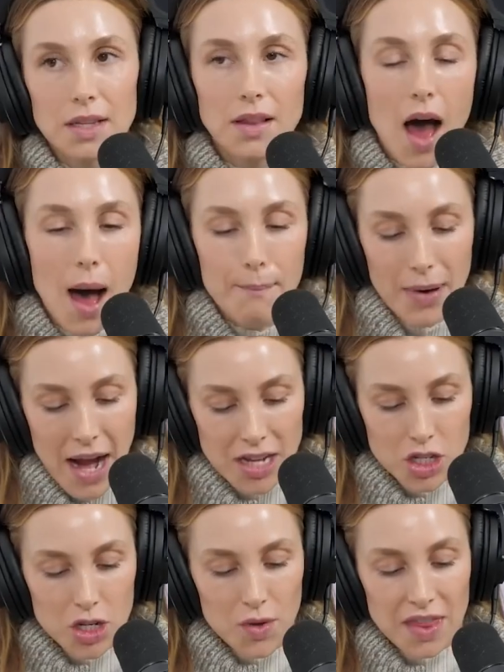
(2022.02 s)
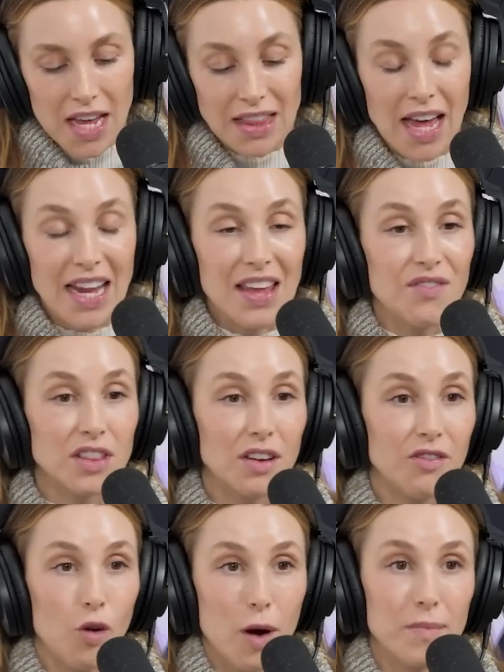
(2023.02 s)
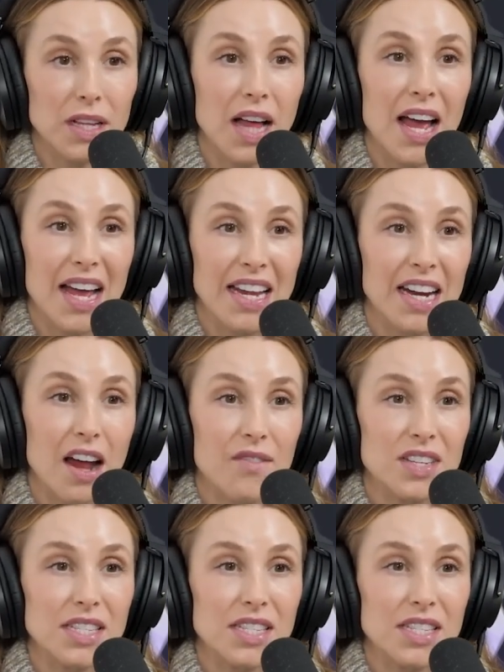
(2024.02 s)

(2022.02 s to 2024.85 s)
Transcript: a lot, but I do think that even the formula in and of